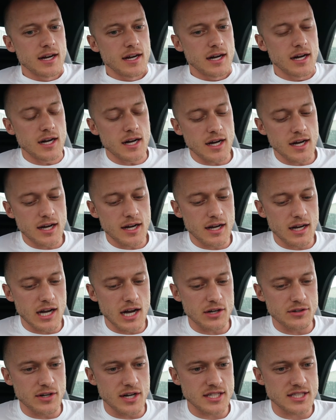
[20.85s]

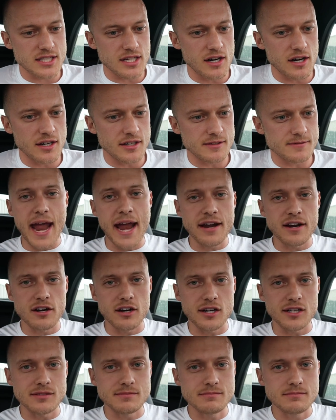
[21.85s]
How do I start?
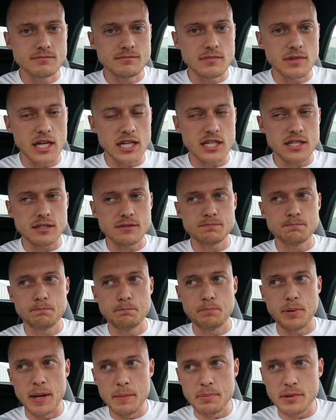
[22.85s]
Anger. Like,
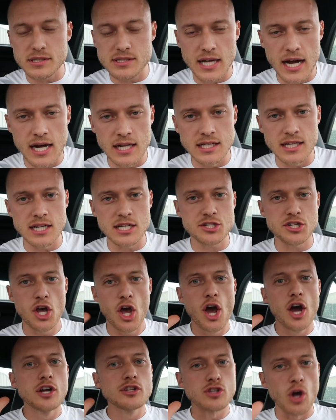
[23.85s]
people tell us,
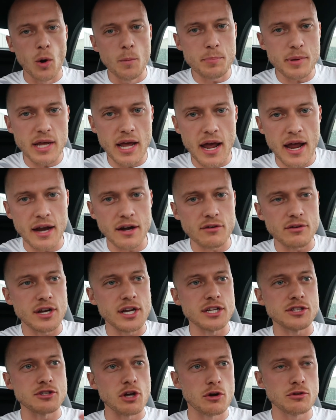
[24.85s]
don't be
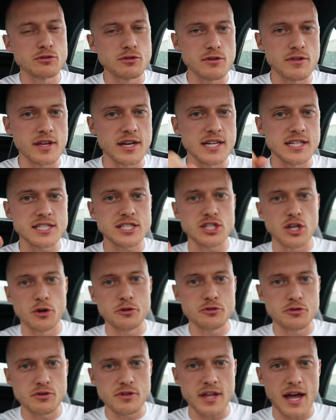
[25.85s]
angry, don't do this,
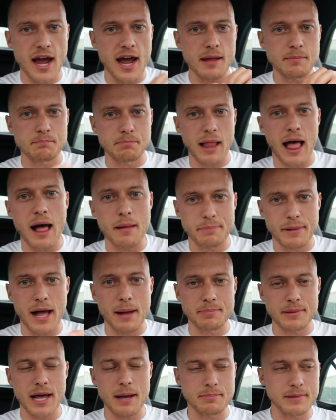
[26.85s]
don't do that, blah,
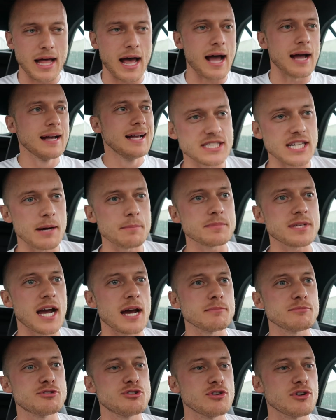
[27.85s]
blah, blah, blah.
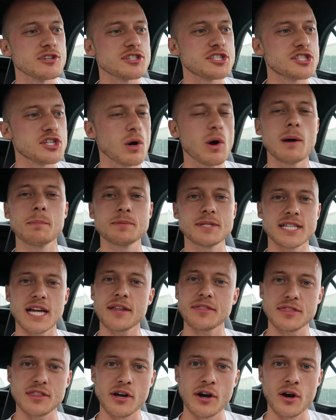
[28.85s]
Sometimes you're so
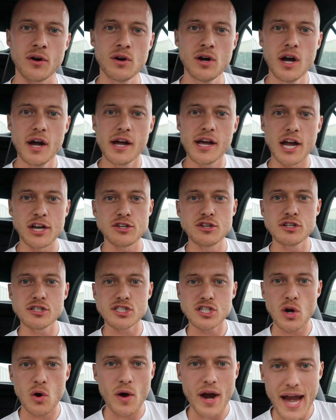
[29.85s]
upset though, and
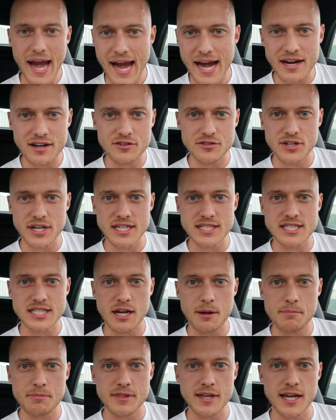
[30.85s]
you're so angry at
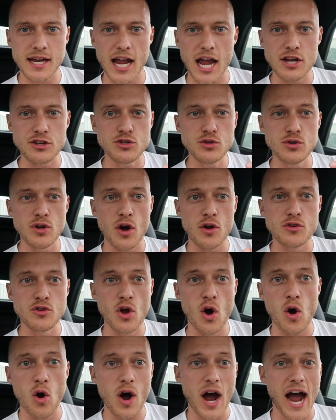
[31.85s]
something, and you
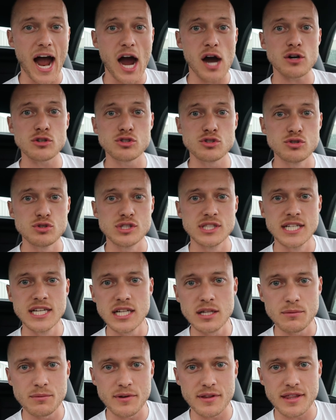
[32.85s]
don't know how to
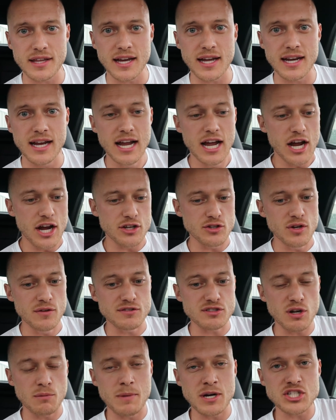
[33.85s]
deal with it, and
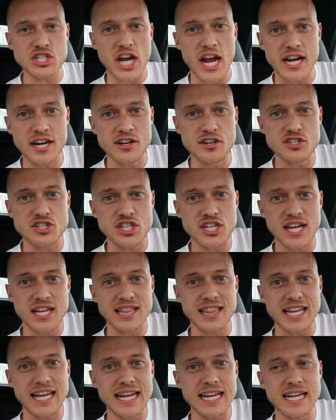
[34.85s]
you have so much energy
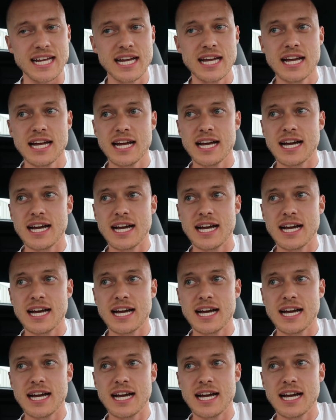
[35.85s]
and like,